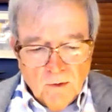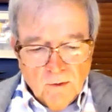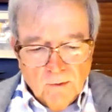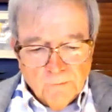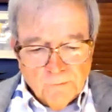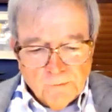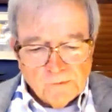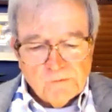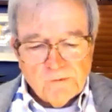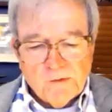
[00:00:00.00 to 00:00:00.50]

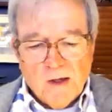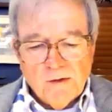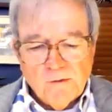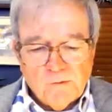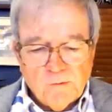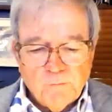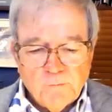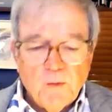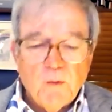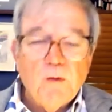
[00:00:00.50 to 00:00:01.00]
The state's
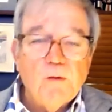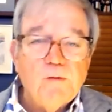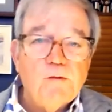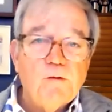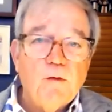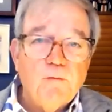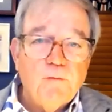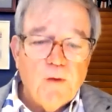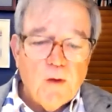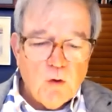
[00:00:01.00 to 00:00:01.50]
first
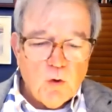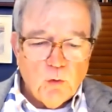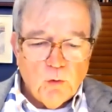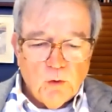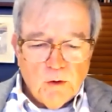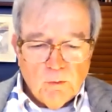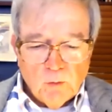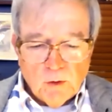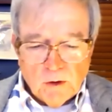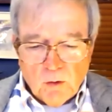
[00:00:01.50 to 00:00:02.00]
officially
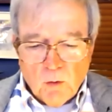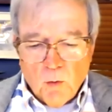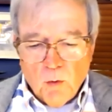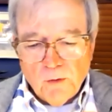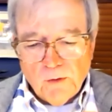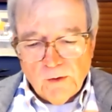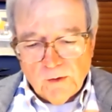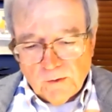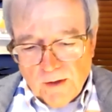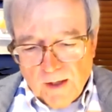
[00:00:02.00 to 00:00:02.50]

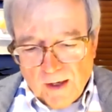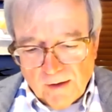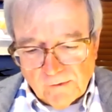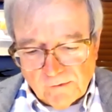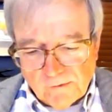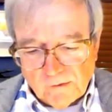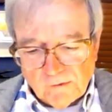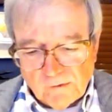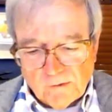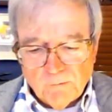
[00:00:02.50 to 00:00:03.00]
recorded
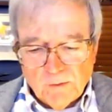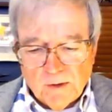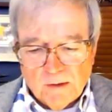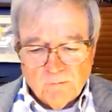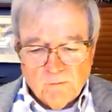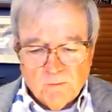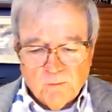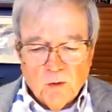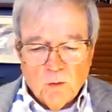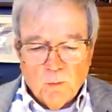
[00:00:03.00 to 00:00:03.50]
cases of
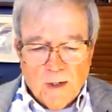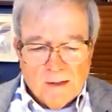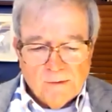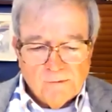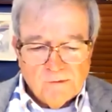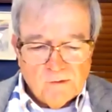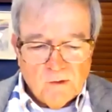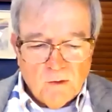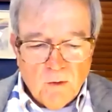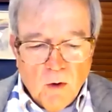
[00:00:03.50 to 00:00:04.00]

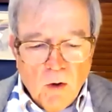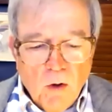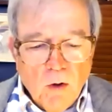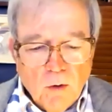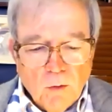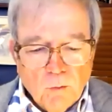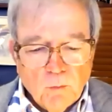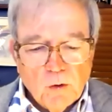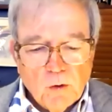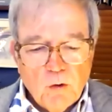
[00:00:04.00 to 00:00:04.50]
influenza,
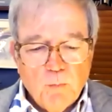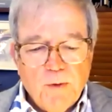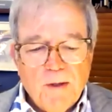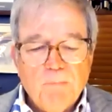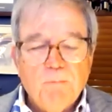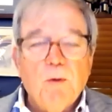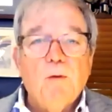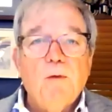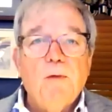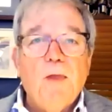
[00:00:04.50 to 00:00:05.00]
which
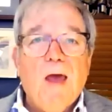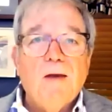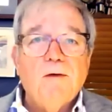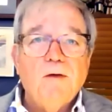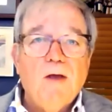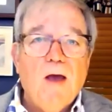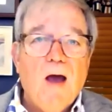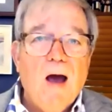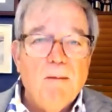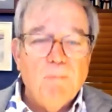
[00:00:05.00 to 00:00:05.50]
people then
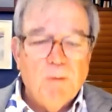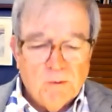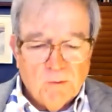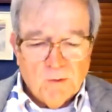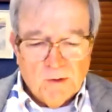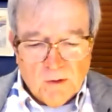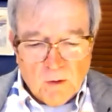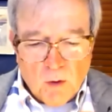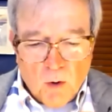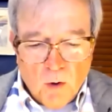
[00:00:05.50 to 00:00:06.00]
commonly
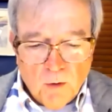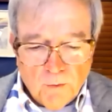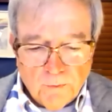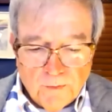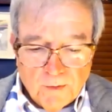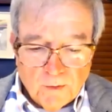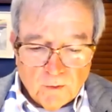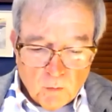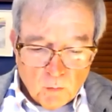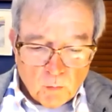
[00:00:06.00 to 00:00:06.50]
called
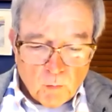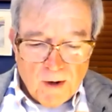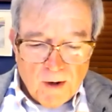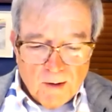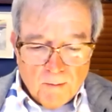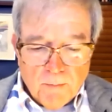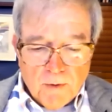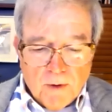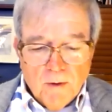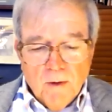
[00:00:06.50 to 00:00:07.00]
the grip,
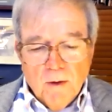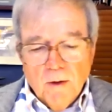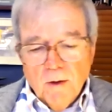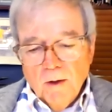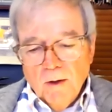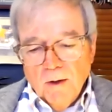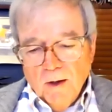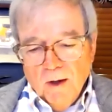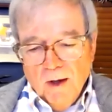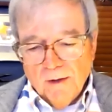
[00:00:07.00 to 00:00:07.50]

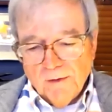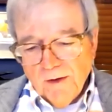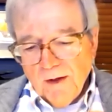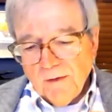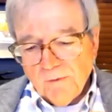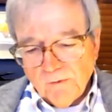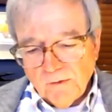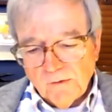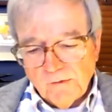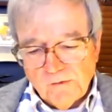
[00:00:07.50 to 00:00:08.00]
had hit
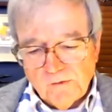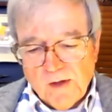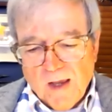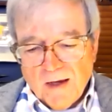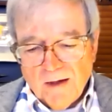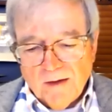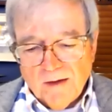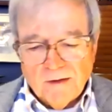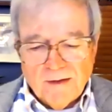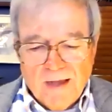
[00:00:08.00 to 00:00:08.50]
the
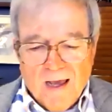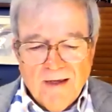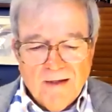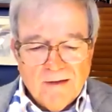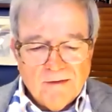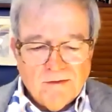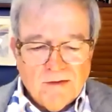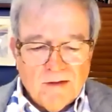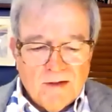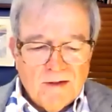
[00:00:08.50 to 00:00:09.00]
state in
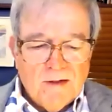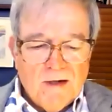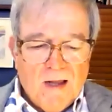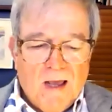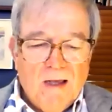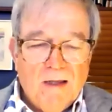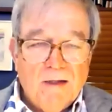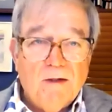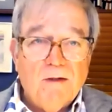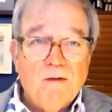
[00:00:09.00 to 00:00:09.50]
eighteen
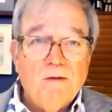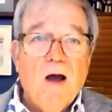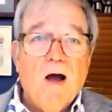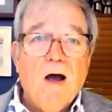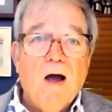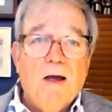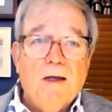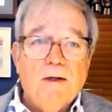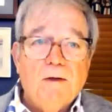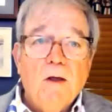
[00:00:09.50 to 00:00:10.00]

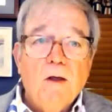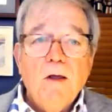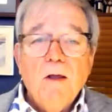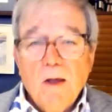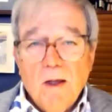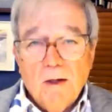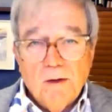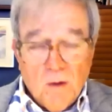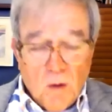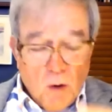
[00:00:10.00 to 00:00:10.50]
eighty-nine,
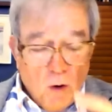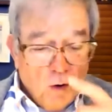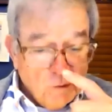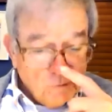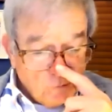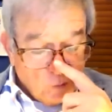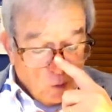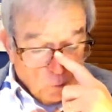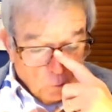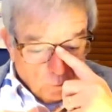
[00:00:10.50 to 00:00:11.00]
and it
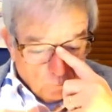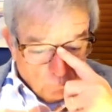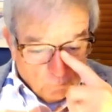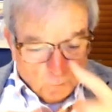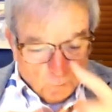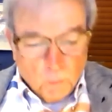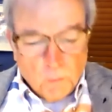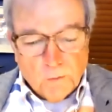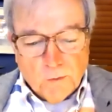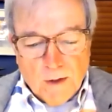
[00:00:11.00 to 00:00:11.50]
caused only
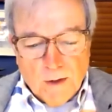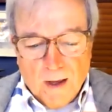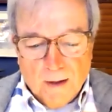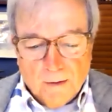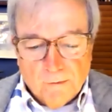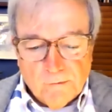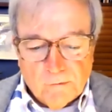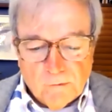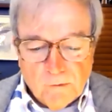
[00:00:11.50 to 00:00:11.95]
four deaths.